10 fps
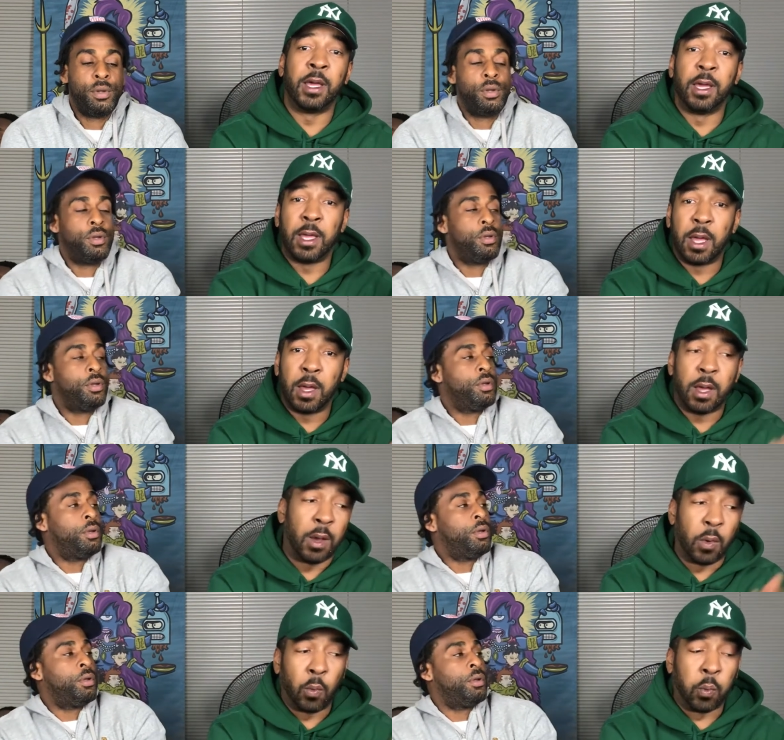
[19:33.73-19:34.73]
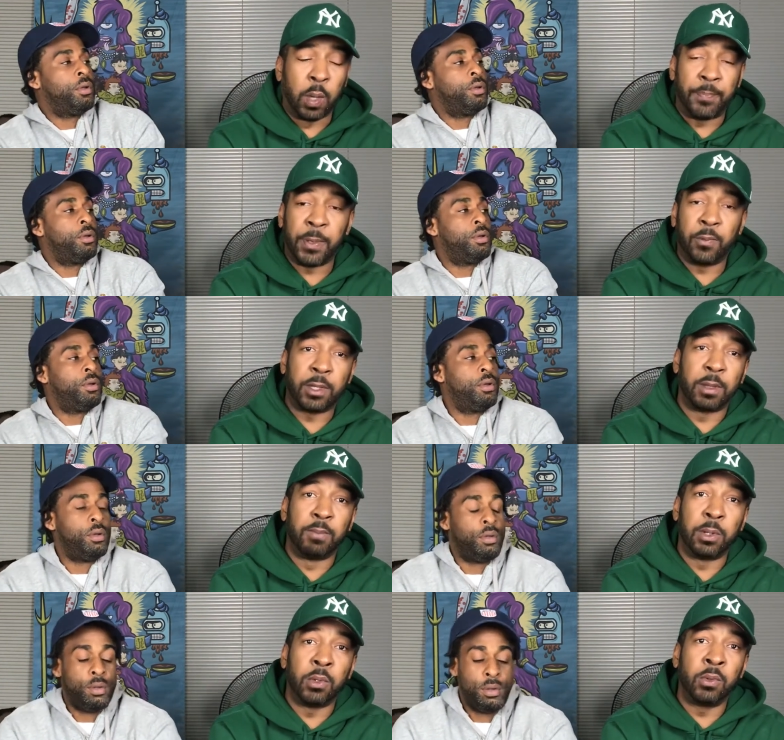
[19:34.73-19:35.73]
Speaker 1: y'all know what y'all doing, whip it with the
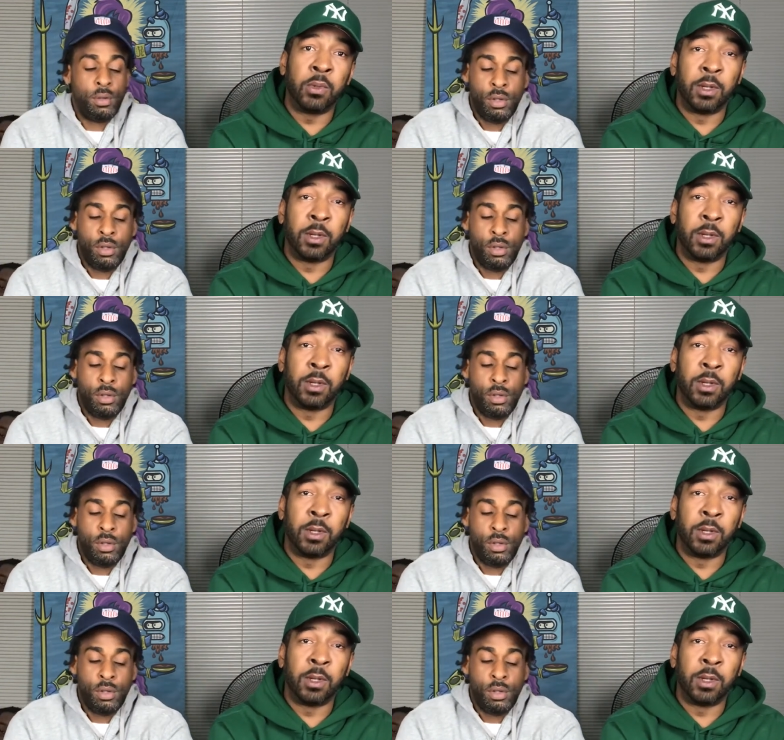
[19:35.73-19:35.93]
blue.